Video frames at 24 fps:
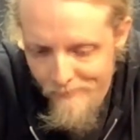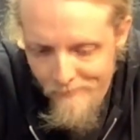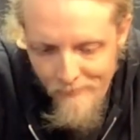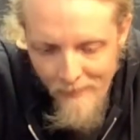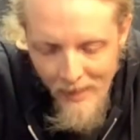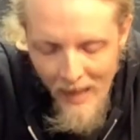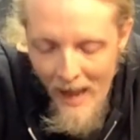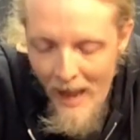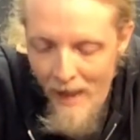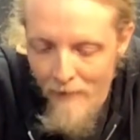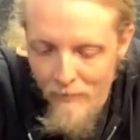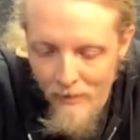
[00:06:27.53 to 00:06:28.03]

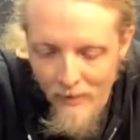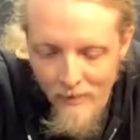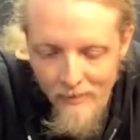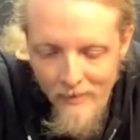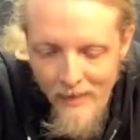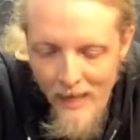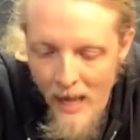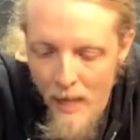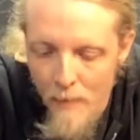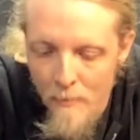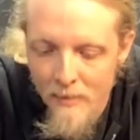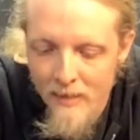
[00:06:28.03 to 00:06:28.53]
I haven't
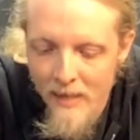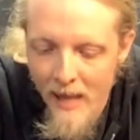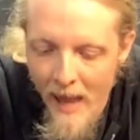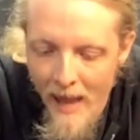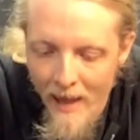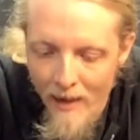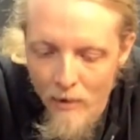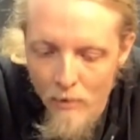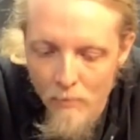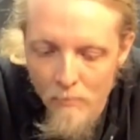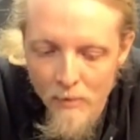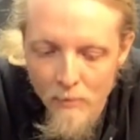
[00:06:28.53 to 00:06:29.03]
kept
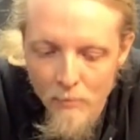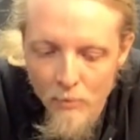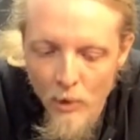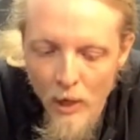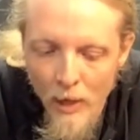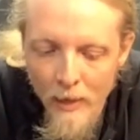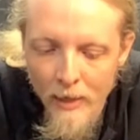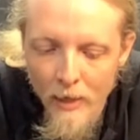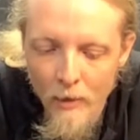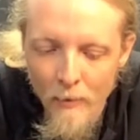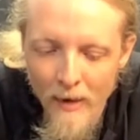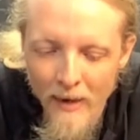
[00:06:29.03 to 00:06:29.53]
count, but
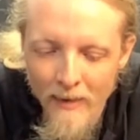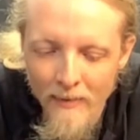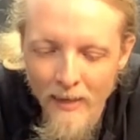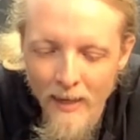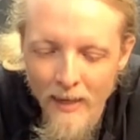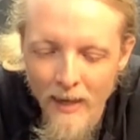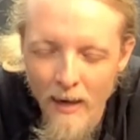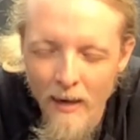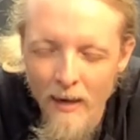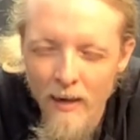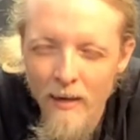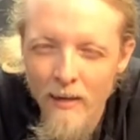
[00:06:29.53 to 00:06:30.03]
probably around
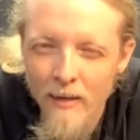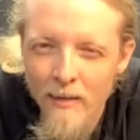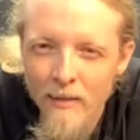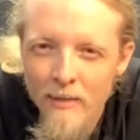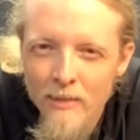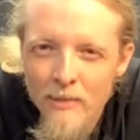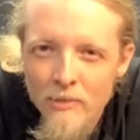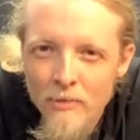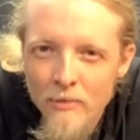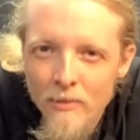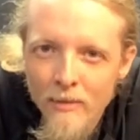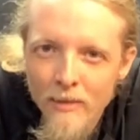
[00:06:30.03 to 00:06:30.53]
like
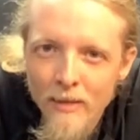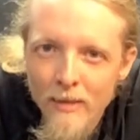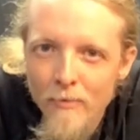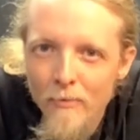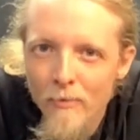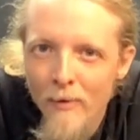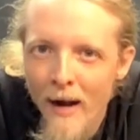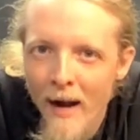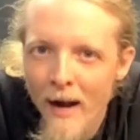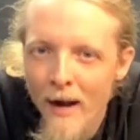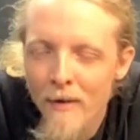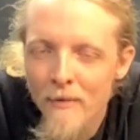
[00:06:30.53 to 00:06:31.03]
100
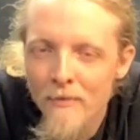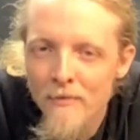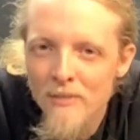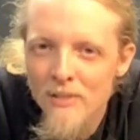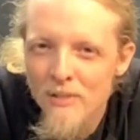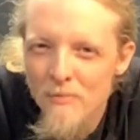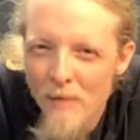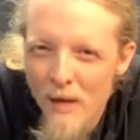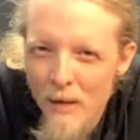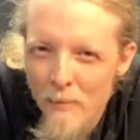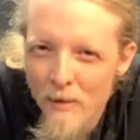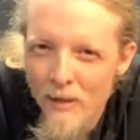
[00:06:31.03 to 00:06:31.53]

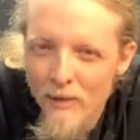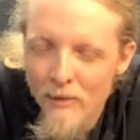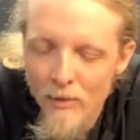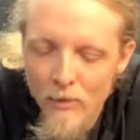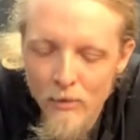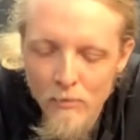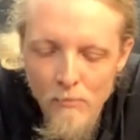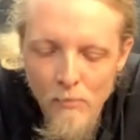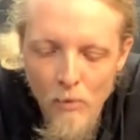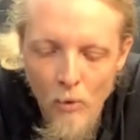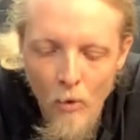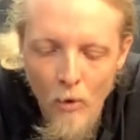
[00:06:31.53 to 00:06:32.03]
rounds, maybe a
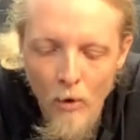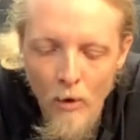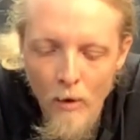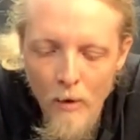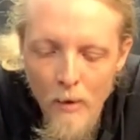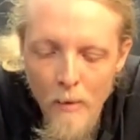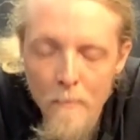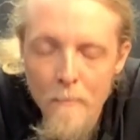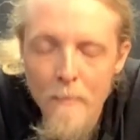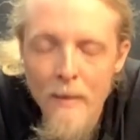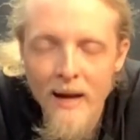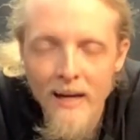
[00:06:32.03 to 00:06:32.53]
little more,
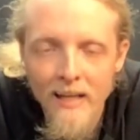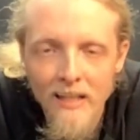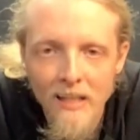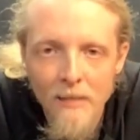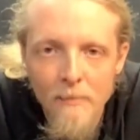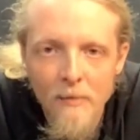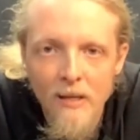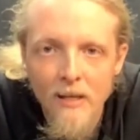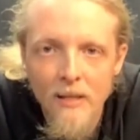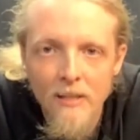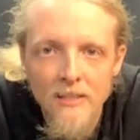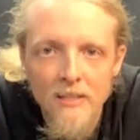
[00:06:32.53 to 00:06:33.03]
mainly
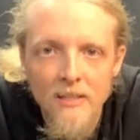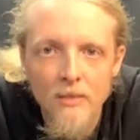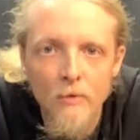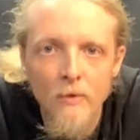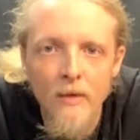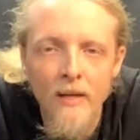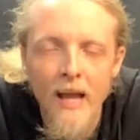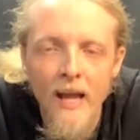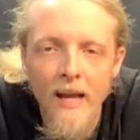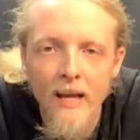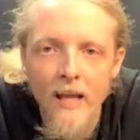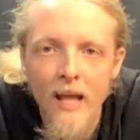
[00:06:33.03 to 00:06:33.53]
because
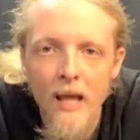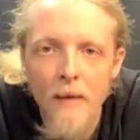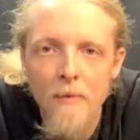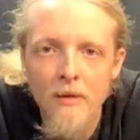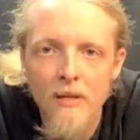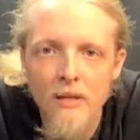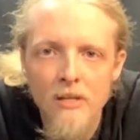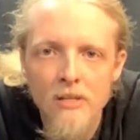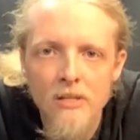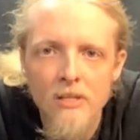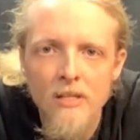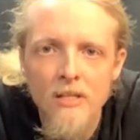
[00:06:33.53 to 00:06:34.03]
380
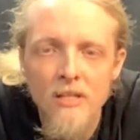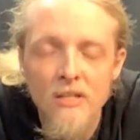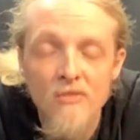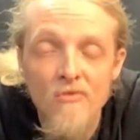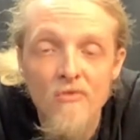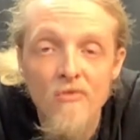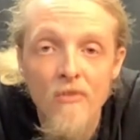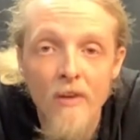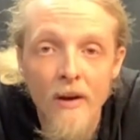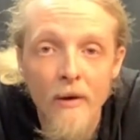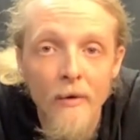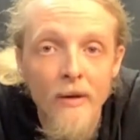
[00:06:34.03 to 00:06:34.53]
ammunition is
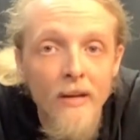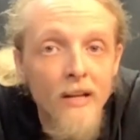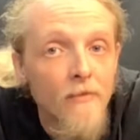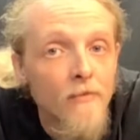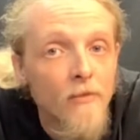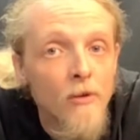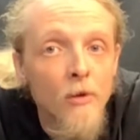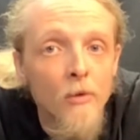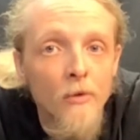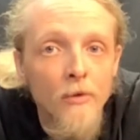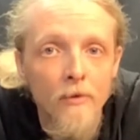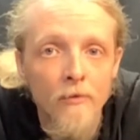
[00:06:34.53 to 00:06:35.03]
very
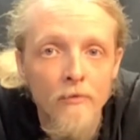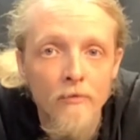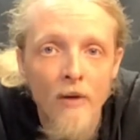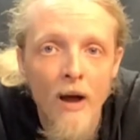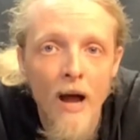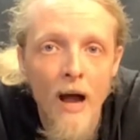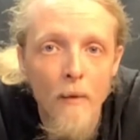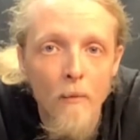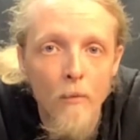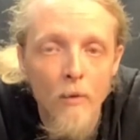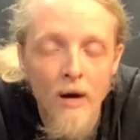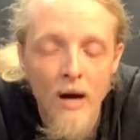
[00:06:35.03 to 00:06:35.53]
difficult to
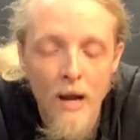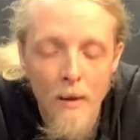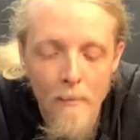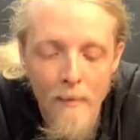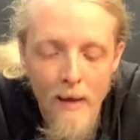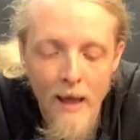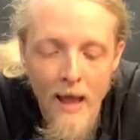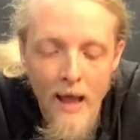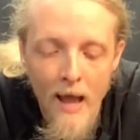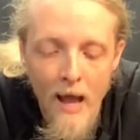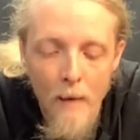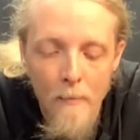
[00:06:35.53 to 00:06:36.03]
find where I'm
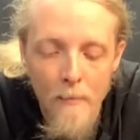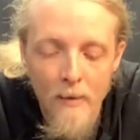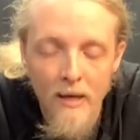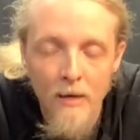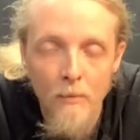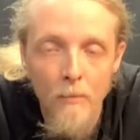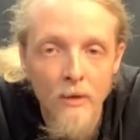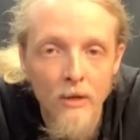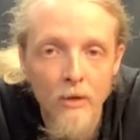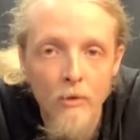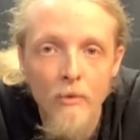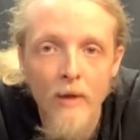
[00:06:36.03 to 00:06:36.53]
at. I mean,
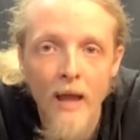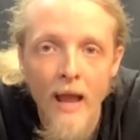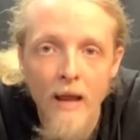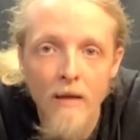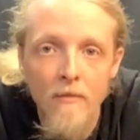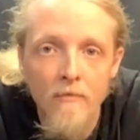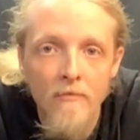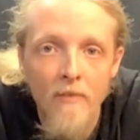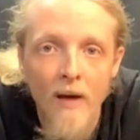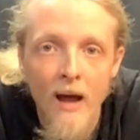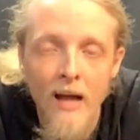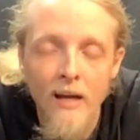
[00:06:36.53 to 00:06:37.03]
and when you
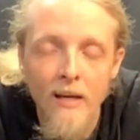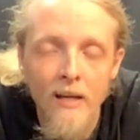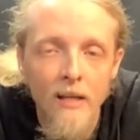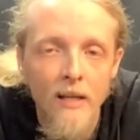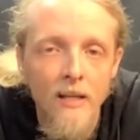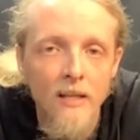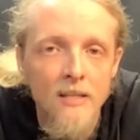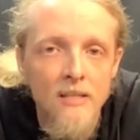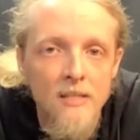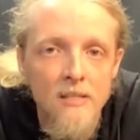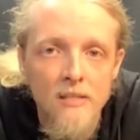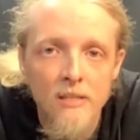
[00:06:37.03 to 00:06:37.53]
can find it,
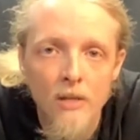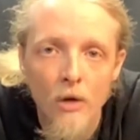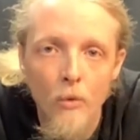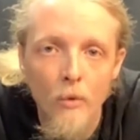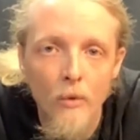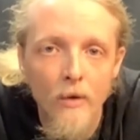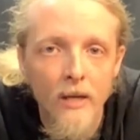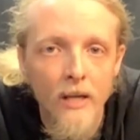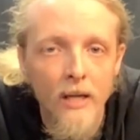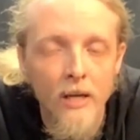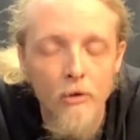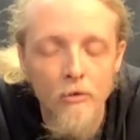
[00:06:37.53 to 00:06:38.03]
it's so
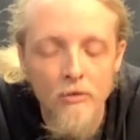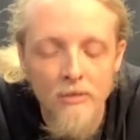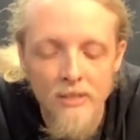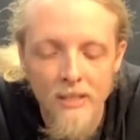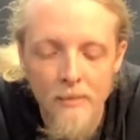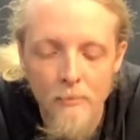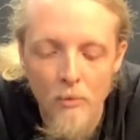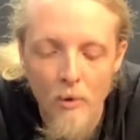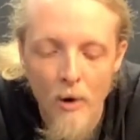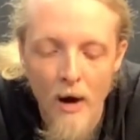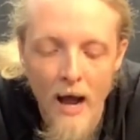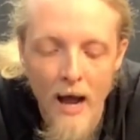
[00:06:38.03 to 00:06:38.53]
ridiculously
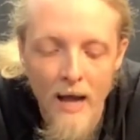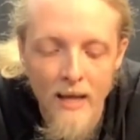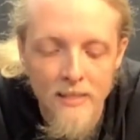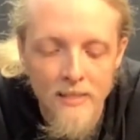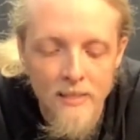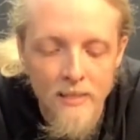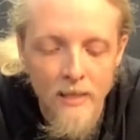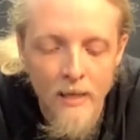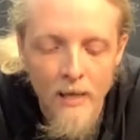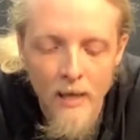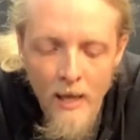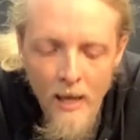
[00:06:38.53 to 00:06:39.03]

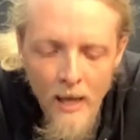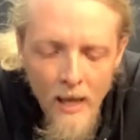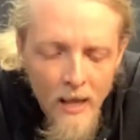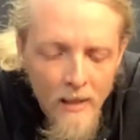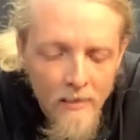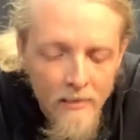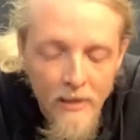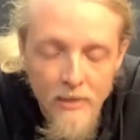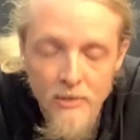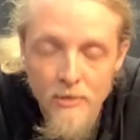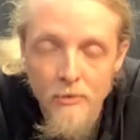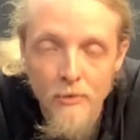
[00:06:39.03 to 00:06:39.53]
priced
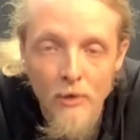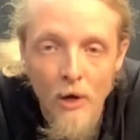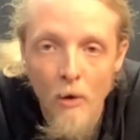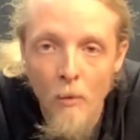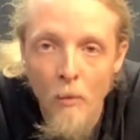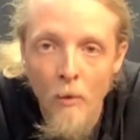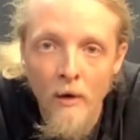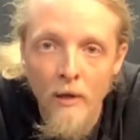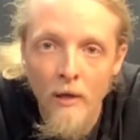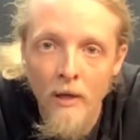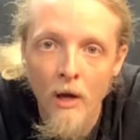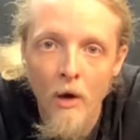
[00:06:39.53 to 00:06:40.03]
that you don't
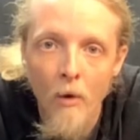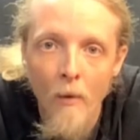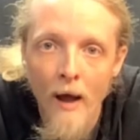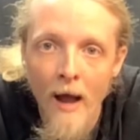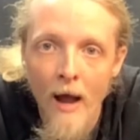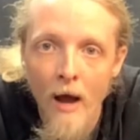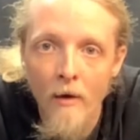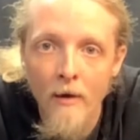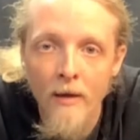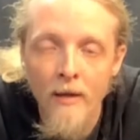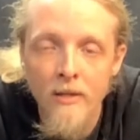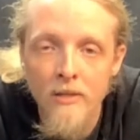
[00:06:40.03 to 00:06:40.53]
want to go
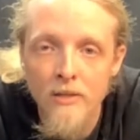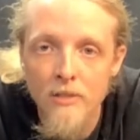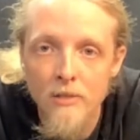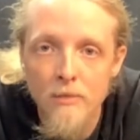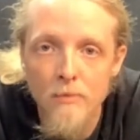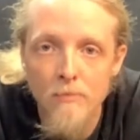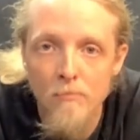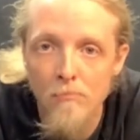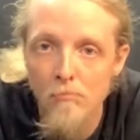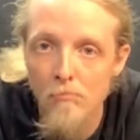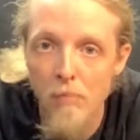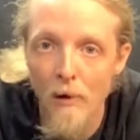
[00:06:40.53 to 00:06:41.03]
out and
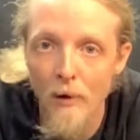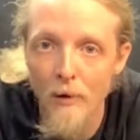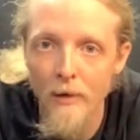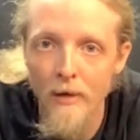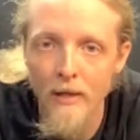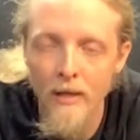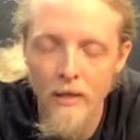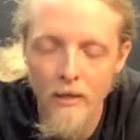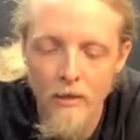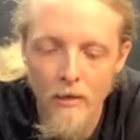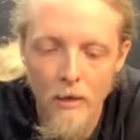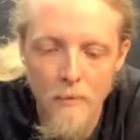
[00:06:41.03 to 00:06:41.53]
just burn
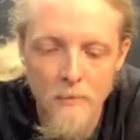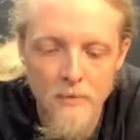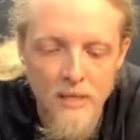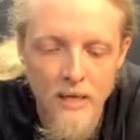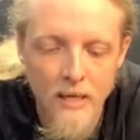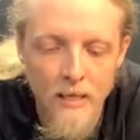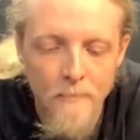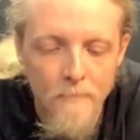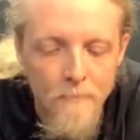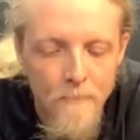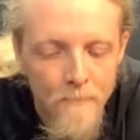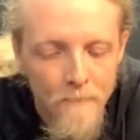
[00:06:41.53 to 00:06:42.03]
it, you know what I'm
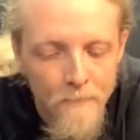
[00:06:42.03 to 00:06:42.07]
saying?